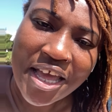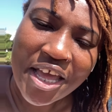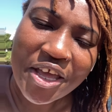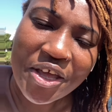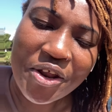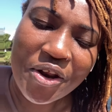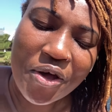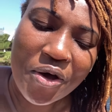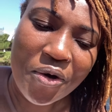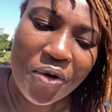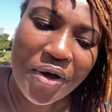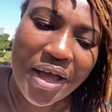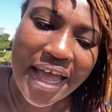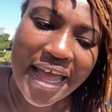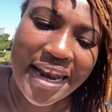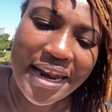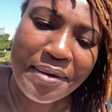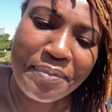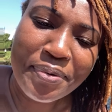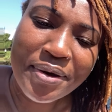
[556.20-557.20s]
you know,
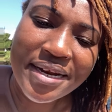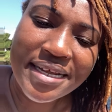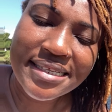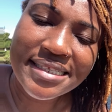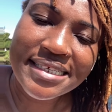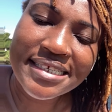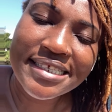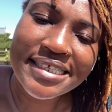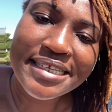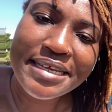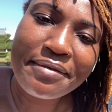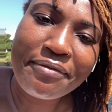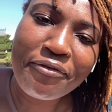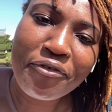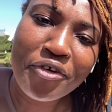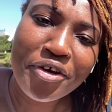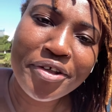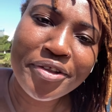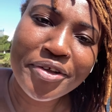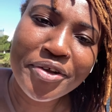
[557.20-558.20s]
and it put it to sleep
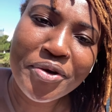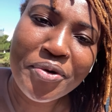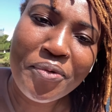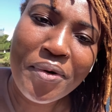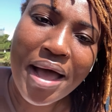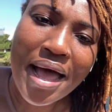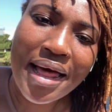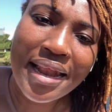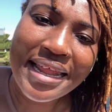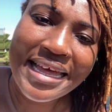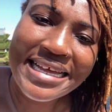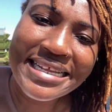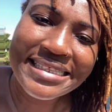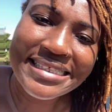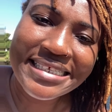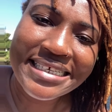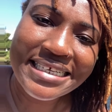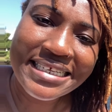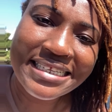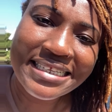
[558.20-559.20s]
for a little while
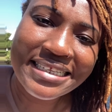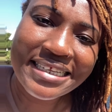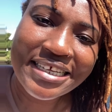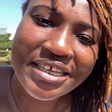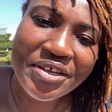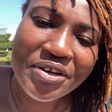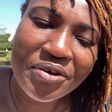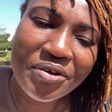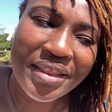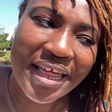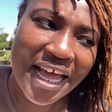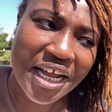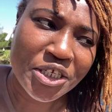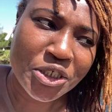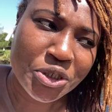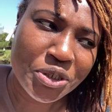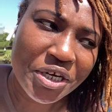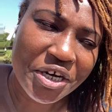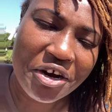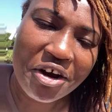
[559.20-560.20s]
until, you know, that
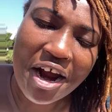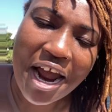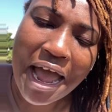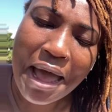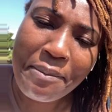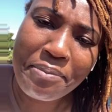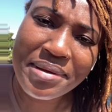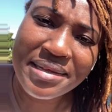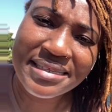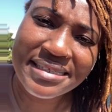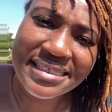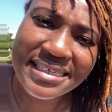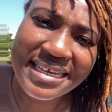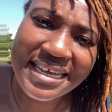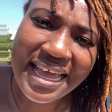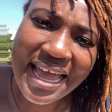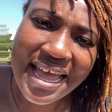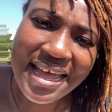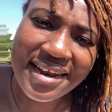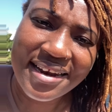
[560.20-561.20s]
trigger happens
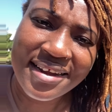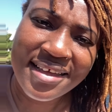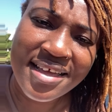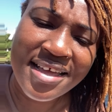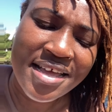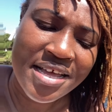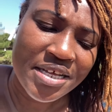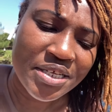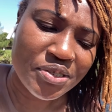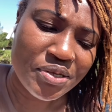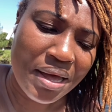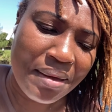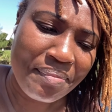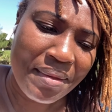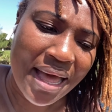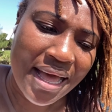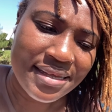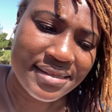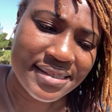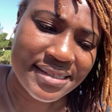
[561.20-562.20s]
again. So I'm
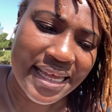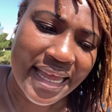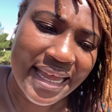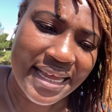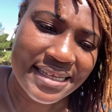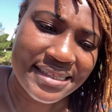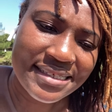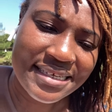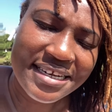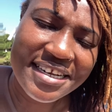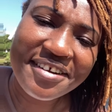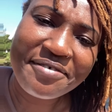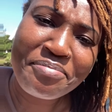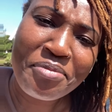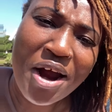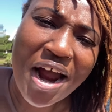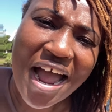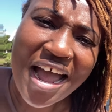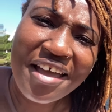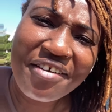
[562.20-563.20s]
not saying to
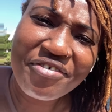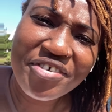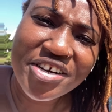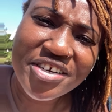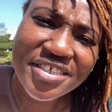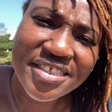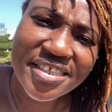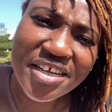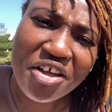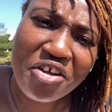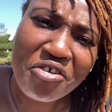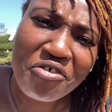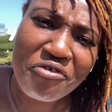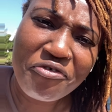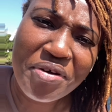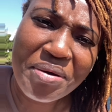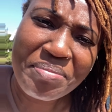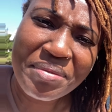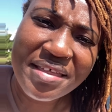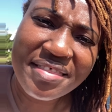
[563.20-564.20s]
deprive yourself
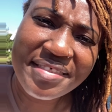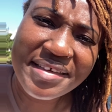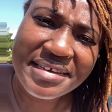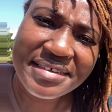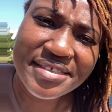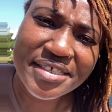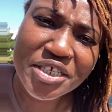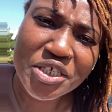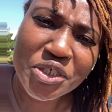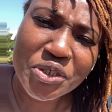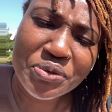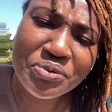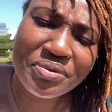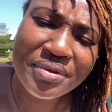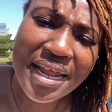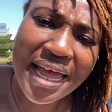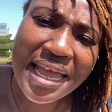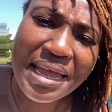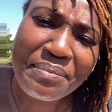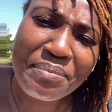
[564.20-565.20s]
from the things that you
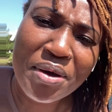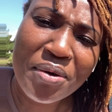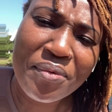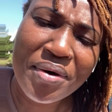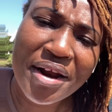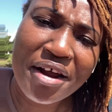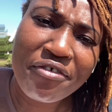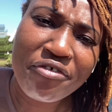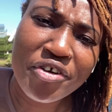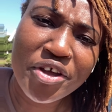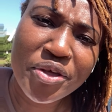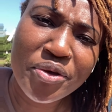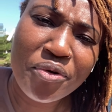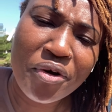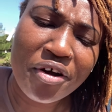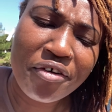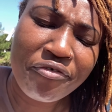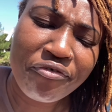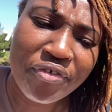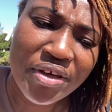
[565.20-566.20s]
like, but whenever you
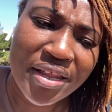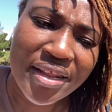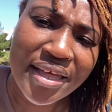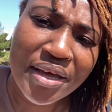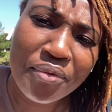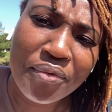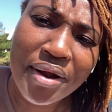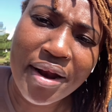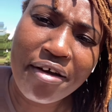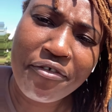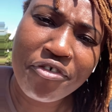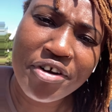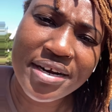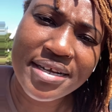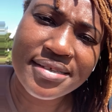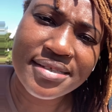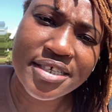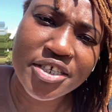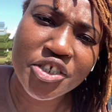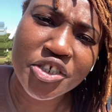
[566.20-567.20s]
are feeling whatever it
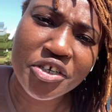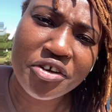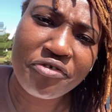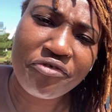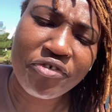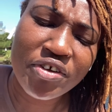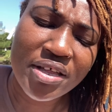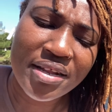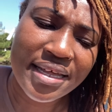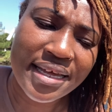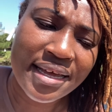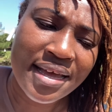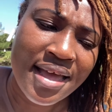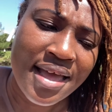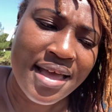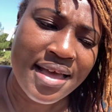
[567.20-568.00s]
is that you're feeling,